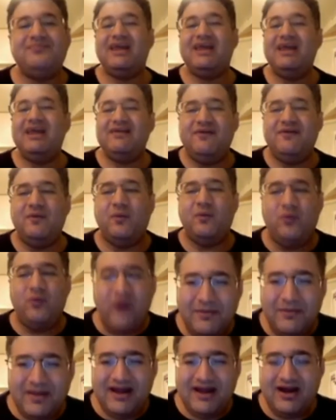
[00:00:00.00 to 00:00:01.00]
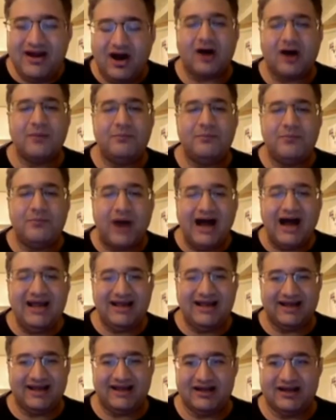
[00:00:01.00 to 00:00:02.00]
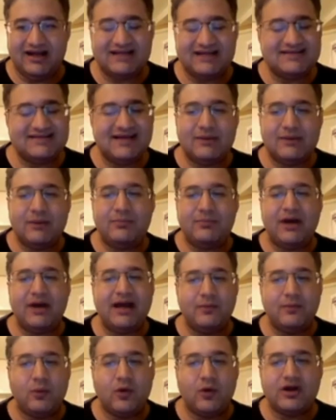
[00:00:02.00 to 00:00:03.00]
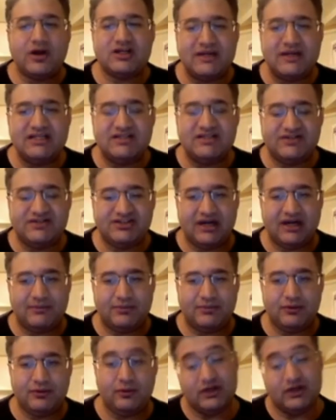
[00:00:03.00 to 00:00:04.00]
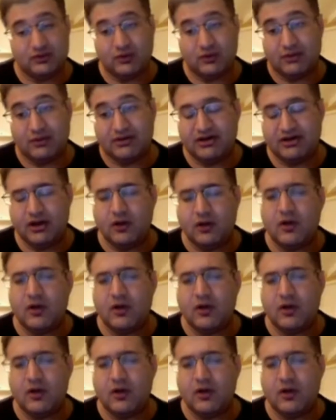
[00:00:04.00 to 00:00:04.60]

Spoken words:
If women are buying, it's not about buying more expensive shampoo, which women do,